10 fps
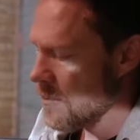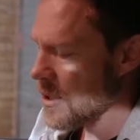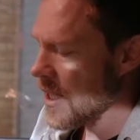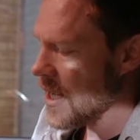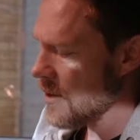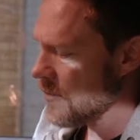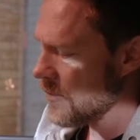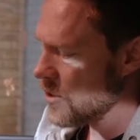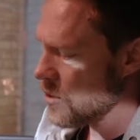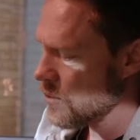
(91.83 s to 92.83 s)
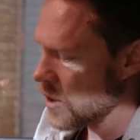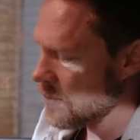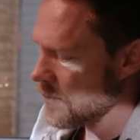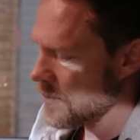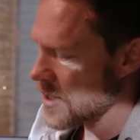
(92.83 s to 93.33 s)
but they have given you,
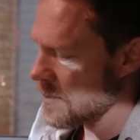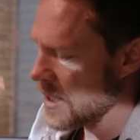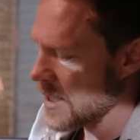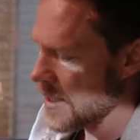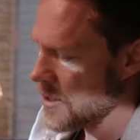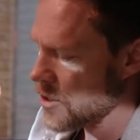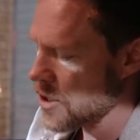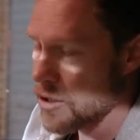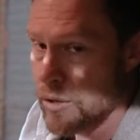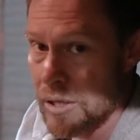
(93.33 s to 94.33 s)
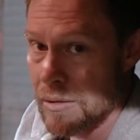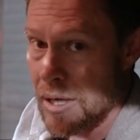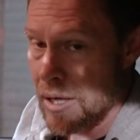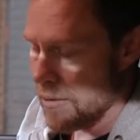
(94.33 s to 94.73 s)
some connectors so that you can